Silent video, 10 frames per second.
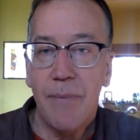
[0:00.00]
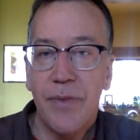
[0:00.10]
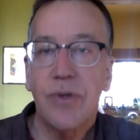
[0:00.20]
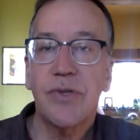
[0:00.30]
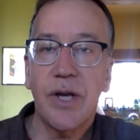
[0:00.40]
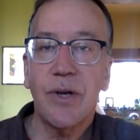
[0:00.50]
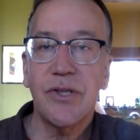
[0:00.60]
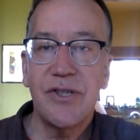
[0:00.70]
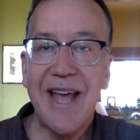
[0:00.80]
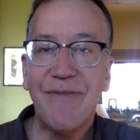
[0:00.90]
there is
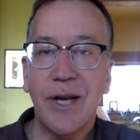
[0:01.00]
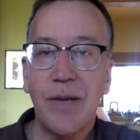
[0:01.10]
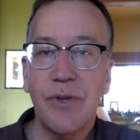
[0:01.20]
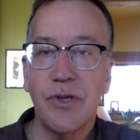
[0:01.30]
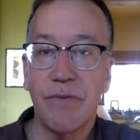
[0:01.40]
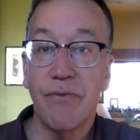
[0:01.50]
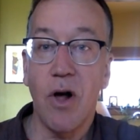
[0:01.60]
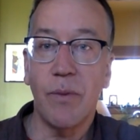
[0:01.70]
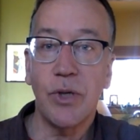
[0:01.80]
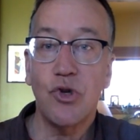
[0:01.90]
definitely, with
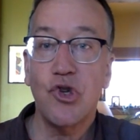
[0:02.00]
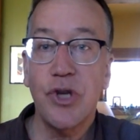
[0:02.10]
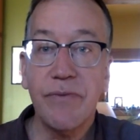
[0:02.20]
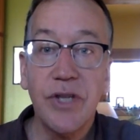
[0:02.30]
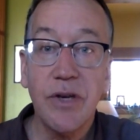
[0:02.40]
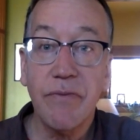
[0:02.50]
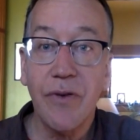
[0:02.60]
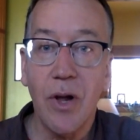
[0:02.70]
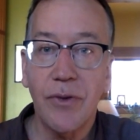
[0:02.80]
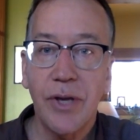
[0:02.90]
default, when you shift to
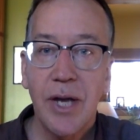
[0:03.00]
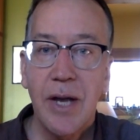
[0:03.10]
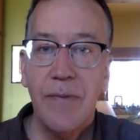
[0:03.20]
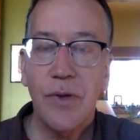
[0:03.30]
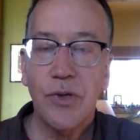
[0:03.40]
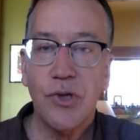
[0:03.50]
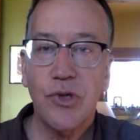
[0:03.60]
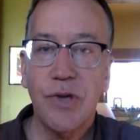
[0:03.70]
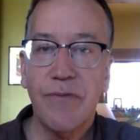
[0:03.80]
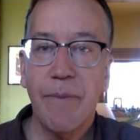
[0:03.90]
default, there's a
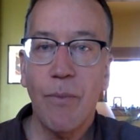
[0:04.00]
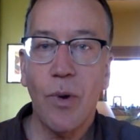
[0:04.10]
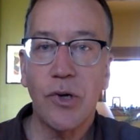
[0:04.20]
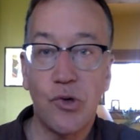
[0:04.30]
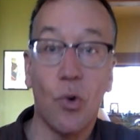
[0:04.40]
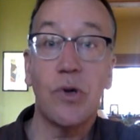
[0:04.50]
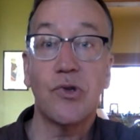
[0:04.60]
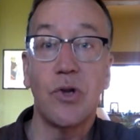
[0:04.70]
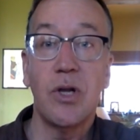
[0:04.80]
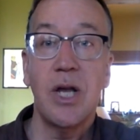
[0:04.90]
shift from more
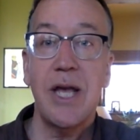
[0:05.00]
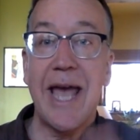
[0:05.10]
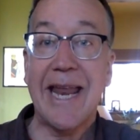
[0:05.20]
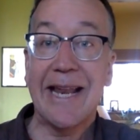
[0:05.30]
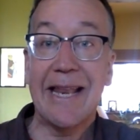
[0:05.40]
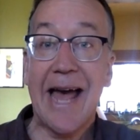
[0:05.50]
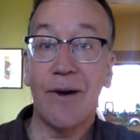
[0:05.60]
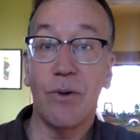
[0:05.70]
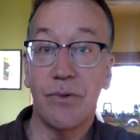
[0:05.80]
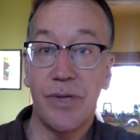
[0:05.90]
dorsal and
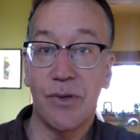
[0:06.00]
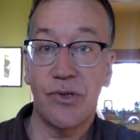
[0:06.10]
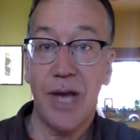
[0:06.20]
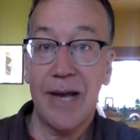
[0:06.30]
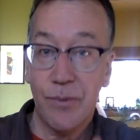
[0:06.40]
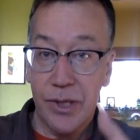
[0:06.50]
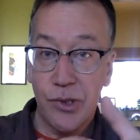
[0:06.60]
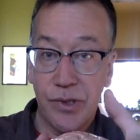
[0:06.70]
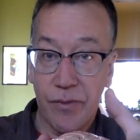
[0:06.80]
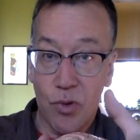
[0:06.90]
lateral, side
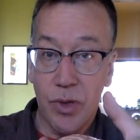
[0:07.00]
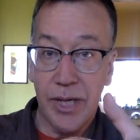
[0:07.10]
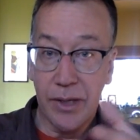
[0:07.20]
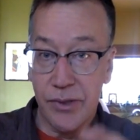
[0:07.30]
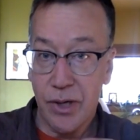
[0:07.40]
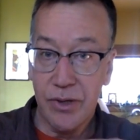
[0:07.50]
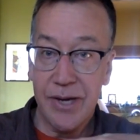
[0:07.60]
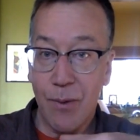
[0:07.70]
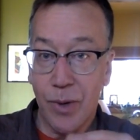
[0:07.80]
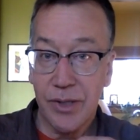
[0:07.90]
regions of the cortex that are
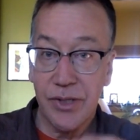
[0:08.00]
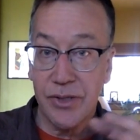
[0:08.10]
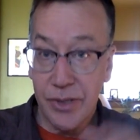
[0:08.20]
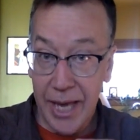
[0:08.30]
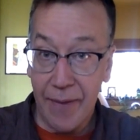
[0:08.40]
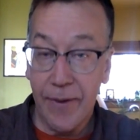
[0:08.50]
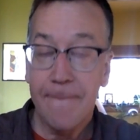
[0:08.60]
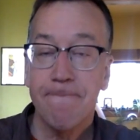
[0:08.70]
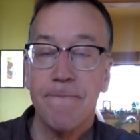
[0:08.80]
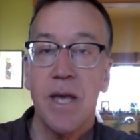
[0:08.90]
networked together,
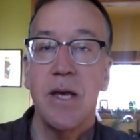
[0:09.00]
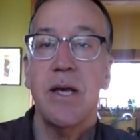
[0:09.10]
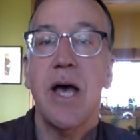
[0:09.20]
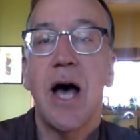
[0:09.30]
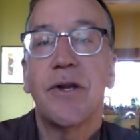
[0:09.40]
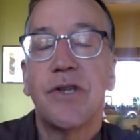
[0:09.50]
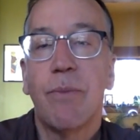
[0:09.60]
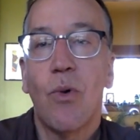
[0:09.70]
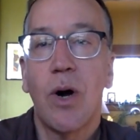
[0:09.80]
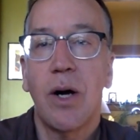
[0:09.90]
to
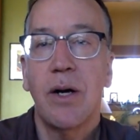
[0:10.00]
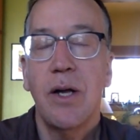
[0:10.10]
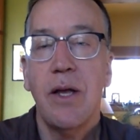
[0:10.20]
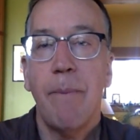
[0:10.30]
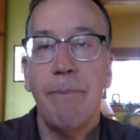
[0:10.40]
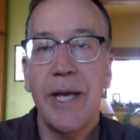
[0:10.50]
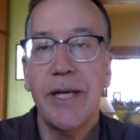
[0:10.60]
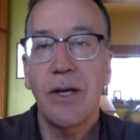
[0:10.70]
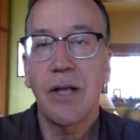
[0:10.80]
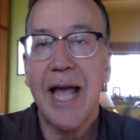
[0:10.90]
more
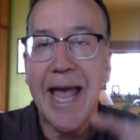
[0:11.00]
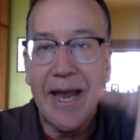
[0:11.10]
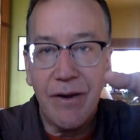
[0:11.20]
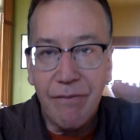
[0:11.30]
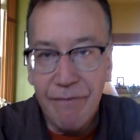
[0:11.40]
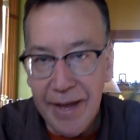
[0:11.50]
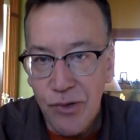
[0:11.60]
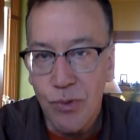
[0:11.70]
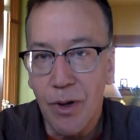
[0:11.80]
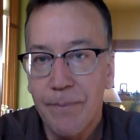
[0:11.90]
medial and
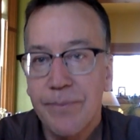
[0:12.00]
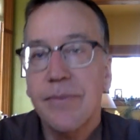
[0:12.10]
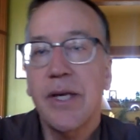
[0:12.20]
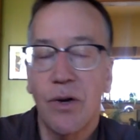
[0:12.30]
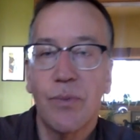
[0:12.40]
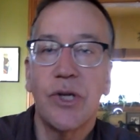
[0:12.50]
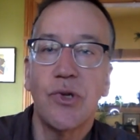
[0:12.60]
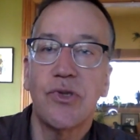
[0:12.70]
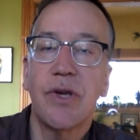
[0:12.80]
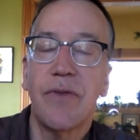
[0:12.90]
ventral,
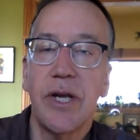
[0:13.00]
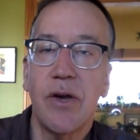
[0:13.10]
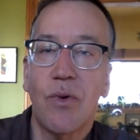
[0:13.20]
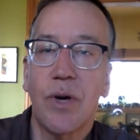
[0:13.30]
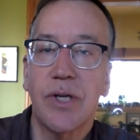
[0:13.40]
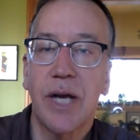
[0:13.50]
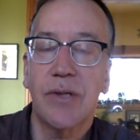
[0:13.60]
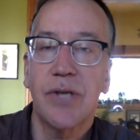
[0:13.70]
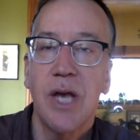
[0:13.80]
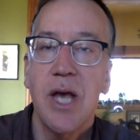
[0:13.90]
regions of the neocortex.